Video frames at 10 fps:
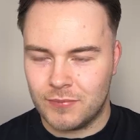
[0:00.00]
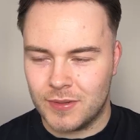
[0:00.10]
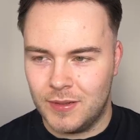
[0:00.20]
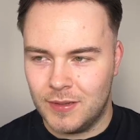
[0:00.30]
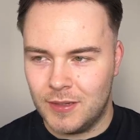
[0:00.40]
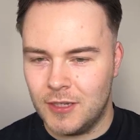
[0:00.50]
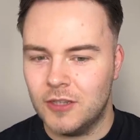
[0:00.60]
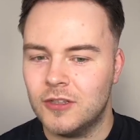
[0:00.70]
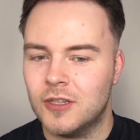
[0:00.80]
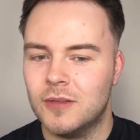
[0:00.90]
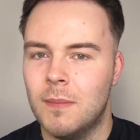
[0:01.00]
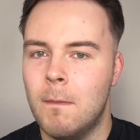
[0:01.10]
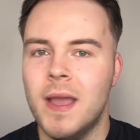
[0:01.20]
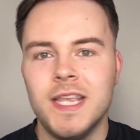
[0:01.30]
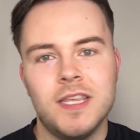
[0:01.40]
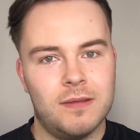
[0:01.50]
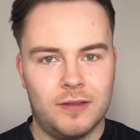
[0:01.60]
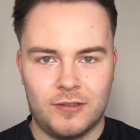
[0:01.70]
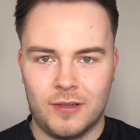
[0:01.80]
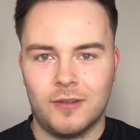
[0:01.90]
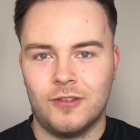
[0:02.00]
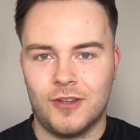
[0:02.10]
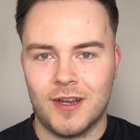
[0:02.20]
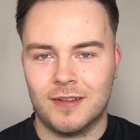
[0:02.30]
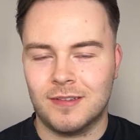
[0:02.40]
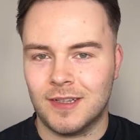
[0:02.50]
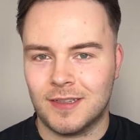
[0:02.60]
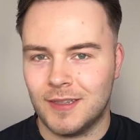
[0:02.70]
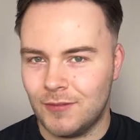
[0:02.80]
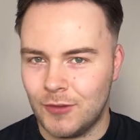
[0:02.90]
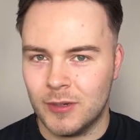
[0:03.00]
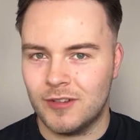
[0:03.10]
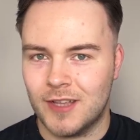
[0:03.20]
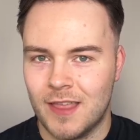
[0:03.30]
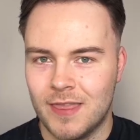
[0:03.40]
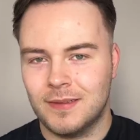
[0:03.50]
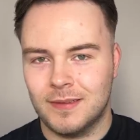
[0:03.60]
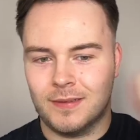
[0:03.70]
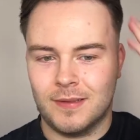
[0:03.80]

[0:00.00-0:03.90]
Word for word: but it doesn't make you a solutions architect, if you understand that.